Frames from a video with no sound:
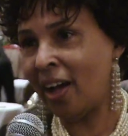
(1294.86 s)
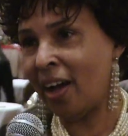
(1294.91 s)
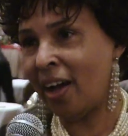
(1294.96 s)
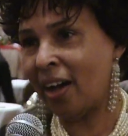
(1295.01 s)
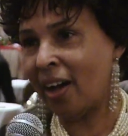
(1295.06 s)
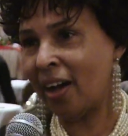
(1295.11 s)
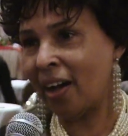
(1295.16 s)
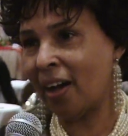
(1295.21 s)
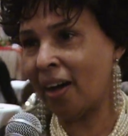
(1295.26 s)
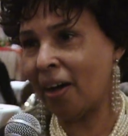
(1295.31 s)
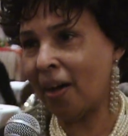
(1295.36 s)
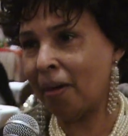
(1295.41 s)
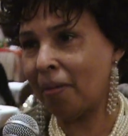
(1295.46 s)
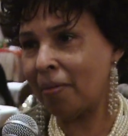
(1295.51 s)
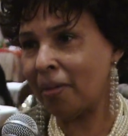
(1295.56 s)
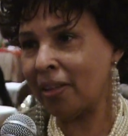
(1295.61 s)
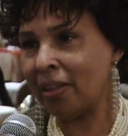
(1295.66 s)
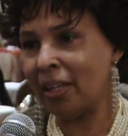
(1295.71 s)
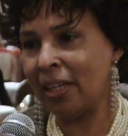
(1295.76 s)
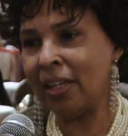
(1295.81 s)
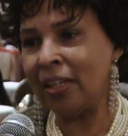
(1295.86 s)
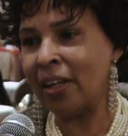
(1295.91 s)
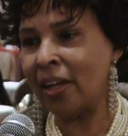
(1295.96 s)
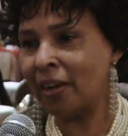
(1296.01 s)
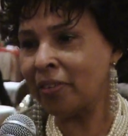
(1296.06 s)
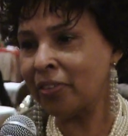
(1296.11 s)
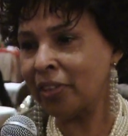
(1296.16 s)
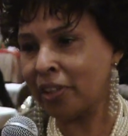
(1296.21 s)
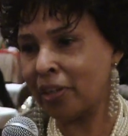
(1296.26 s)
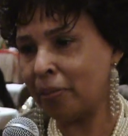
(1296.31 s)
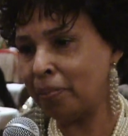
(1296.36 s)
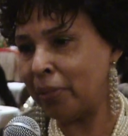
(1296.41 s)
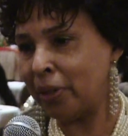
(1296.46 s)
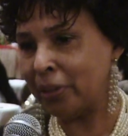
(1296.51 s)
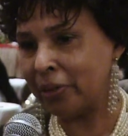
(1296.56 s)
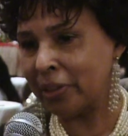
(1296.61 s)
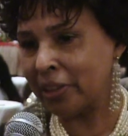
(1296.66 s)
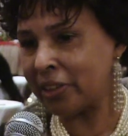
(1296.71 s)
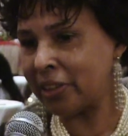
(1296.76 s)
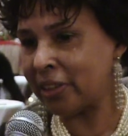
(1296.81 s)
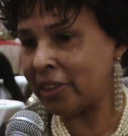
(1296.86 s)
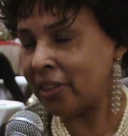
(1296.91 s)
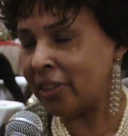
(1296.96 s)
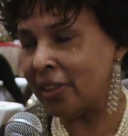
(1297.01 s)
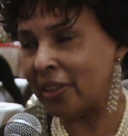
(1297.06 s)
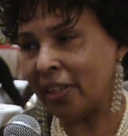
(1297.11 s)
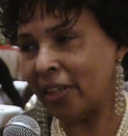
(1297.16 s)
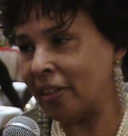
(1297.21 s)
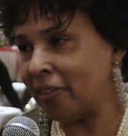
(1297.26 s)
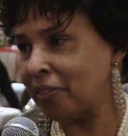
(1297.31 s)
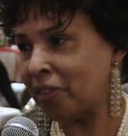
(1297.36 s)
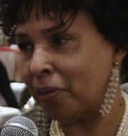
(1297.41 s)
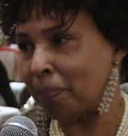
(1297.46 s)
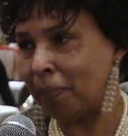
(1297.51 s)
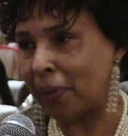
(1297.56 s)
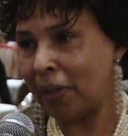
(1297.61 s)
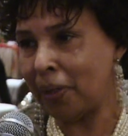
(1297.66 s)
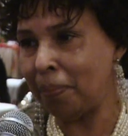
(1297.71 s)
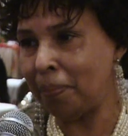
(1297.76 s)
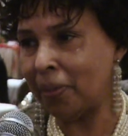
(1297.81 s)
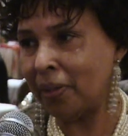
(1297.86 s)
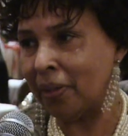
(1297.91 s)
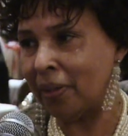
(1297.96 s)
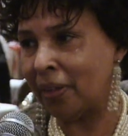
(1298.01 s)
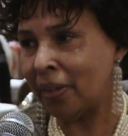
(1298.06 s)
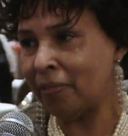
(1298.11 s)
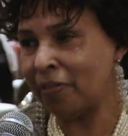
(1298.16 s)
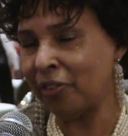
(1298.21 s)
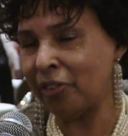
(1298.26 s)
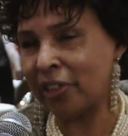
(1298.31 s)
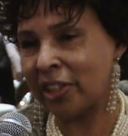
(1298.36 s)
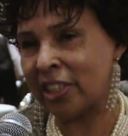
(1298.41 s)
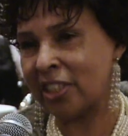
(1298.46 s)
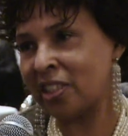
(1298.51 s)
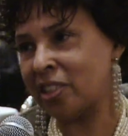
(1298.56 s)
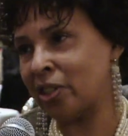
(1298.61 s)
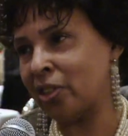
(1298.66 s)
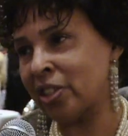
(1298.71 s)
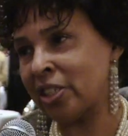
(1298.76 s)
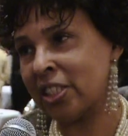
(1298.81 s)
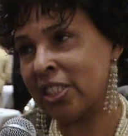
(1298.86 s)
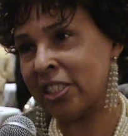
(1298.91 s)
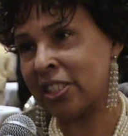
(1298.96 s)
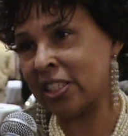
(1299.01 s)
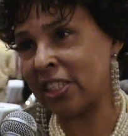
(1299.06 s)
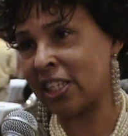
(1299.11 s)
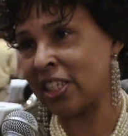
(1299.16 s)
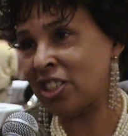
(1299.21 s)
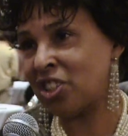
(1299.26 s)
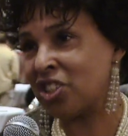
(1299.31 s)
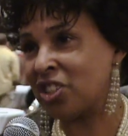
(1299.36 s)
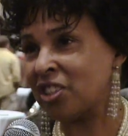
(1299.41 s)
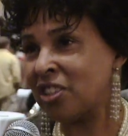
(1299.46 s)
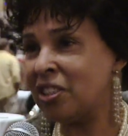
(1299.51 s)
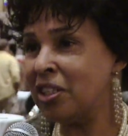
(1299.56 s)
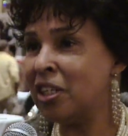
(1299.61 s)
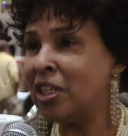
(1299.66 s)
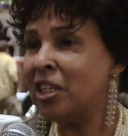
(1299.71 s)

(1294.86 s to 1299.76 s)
Um, he loved the community, he loved the people, and for this organization